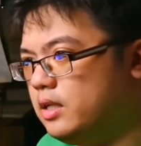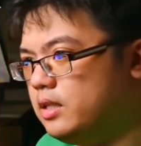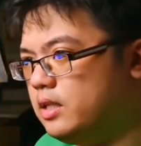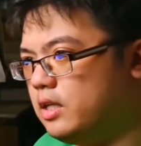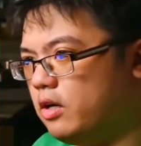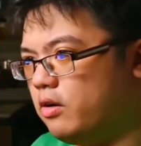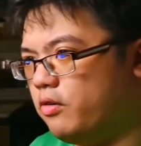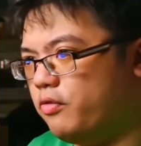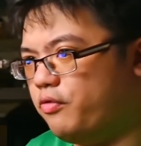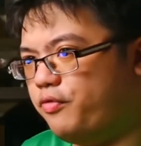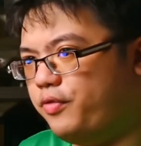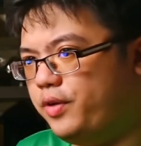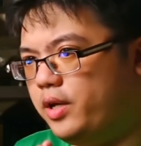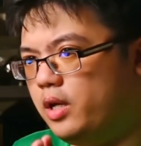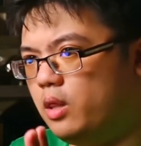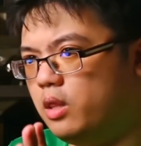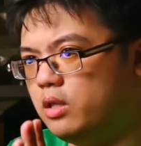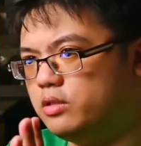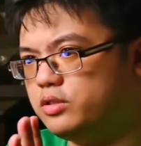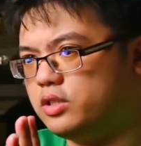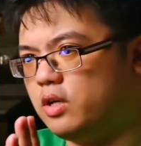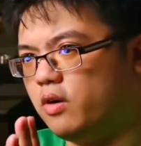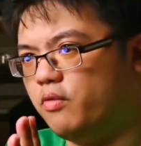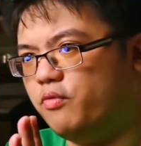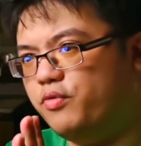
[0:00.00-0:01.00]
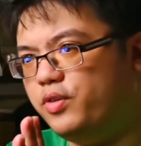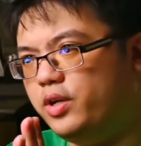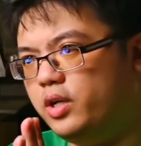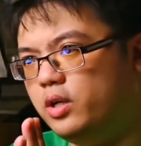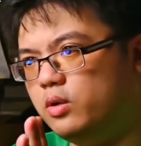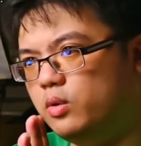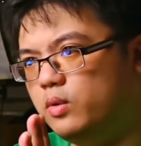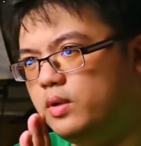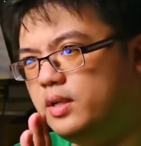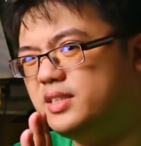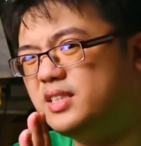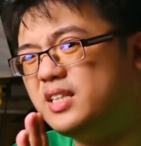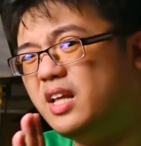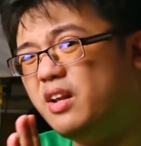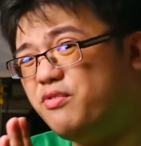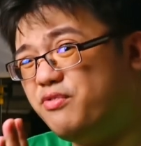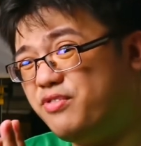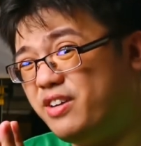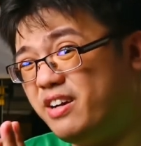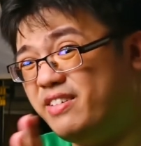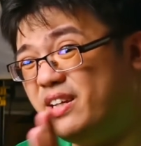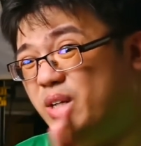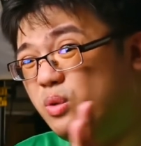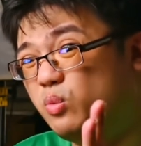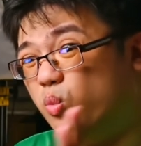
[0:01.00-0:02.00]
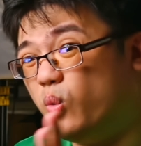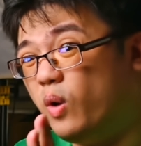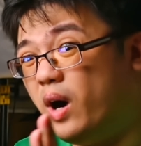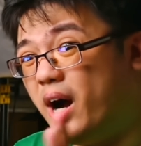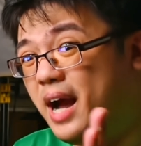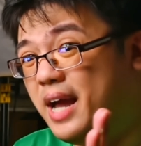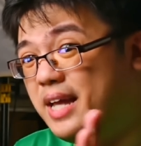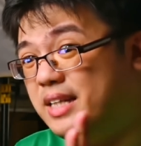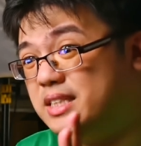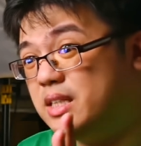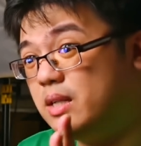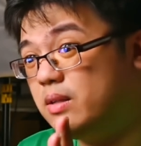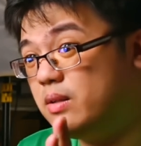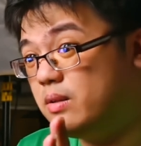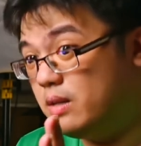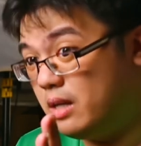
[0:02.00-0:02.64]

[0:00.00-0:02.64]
The field of view isn't very wide